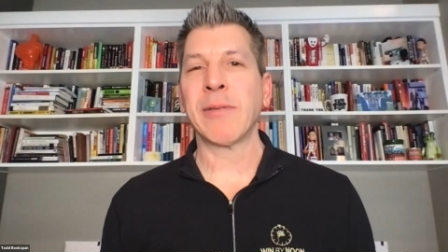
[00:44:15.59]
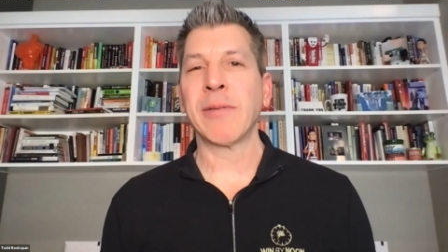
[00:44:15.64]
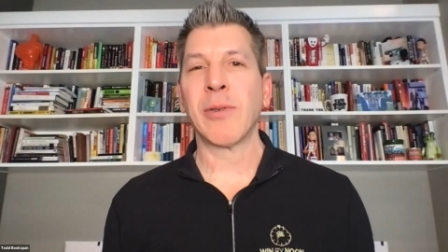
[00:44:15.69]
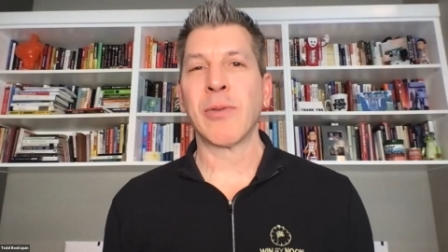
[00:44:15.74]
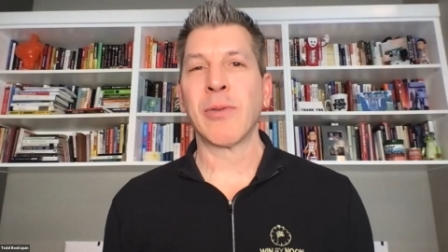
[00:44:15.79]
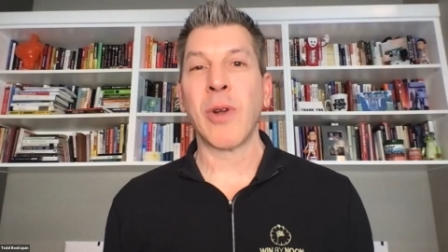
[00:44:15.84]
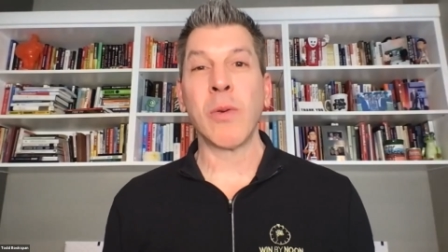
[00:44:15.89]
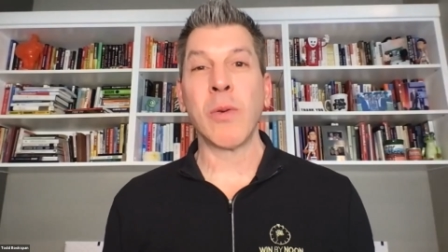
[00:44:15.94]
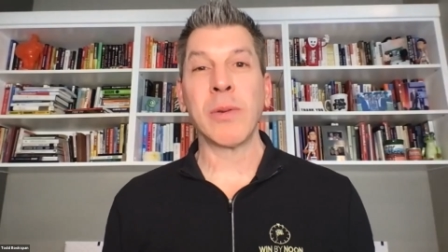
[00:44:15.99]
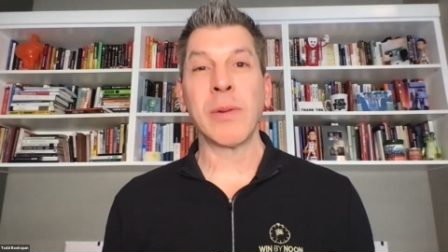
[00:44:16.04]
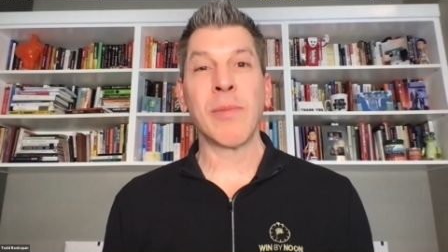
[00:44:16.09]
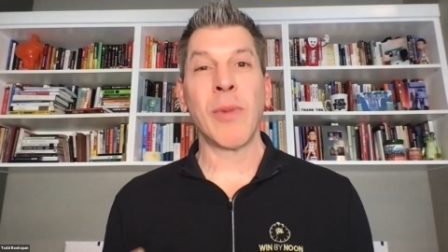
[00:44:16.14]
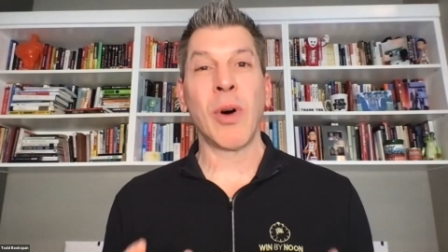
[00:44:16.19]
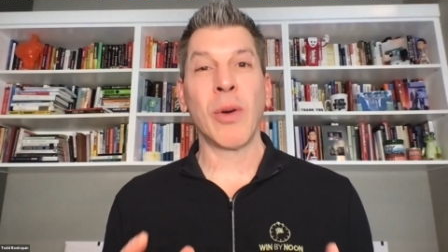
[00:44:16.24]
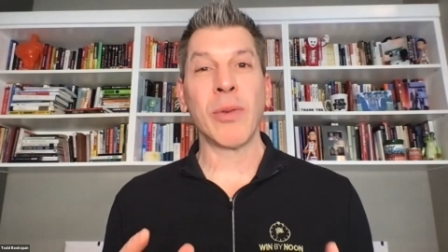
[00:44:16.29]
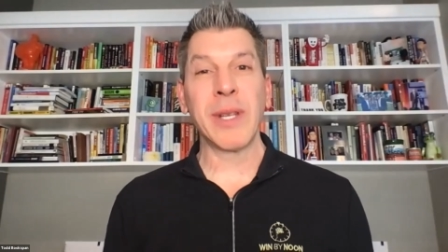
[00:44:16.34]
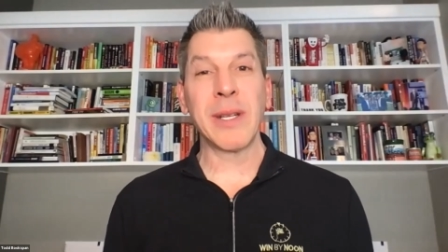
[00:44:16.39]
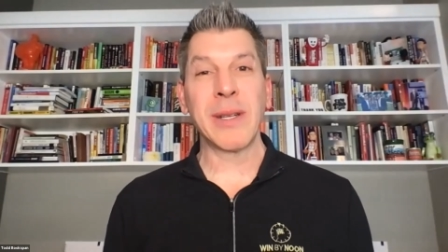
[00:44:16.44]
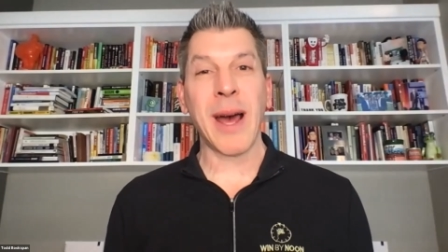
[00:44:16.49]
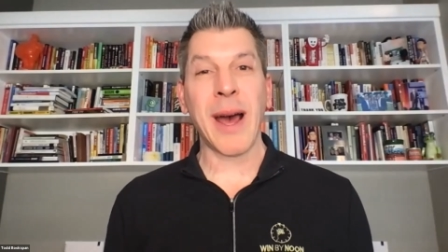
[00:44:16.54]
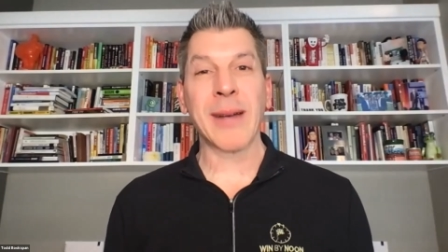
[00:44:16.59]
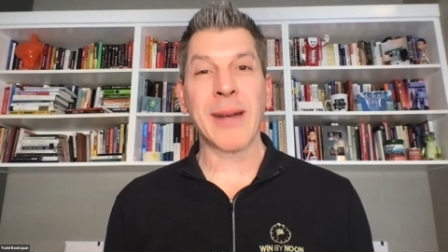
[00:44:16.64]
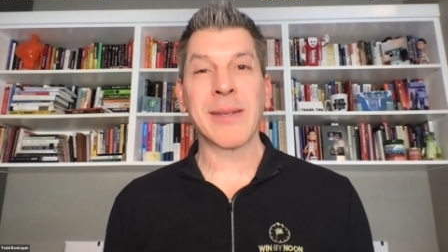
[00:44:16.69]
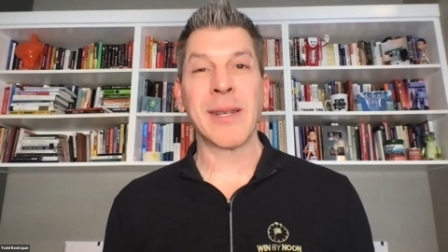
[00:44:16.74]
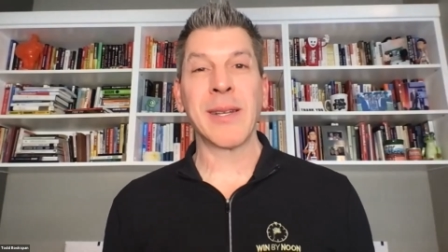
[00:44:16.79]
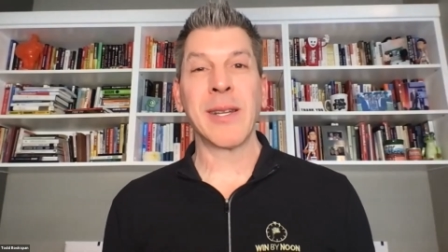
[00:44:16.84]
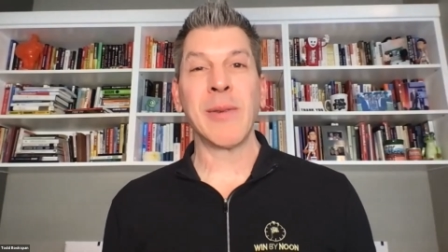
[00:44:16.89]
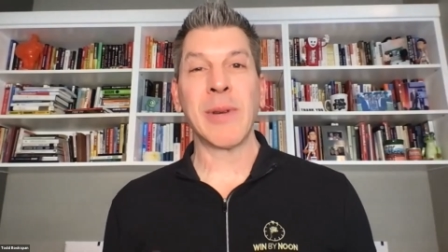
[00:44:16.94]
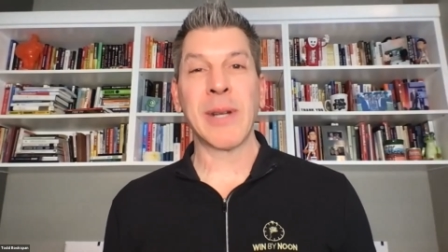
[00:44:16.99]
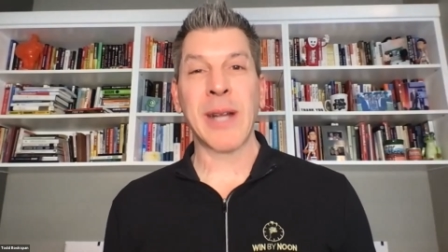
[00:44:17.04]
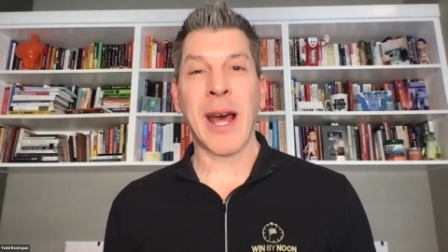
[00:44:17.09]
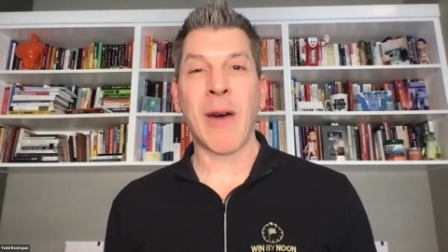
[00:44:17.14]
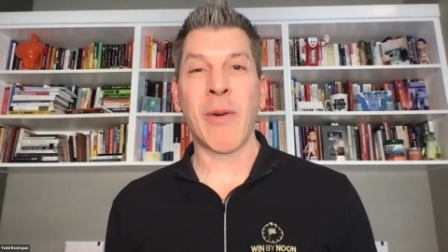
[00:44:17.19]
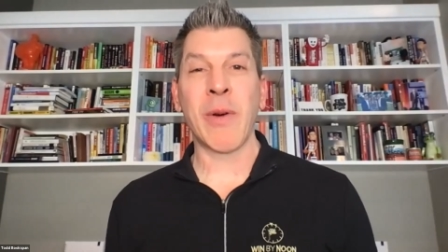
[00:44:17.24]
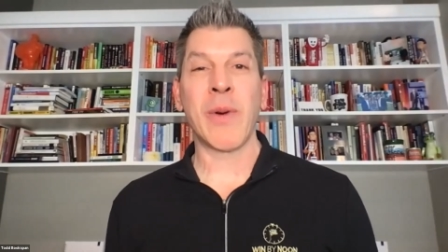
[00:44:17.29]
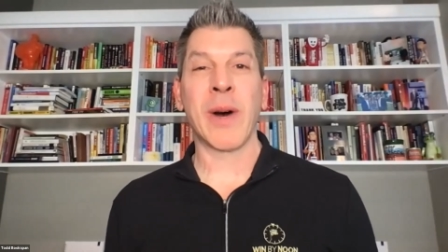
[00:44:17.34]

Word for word: So don't multitask and do it now.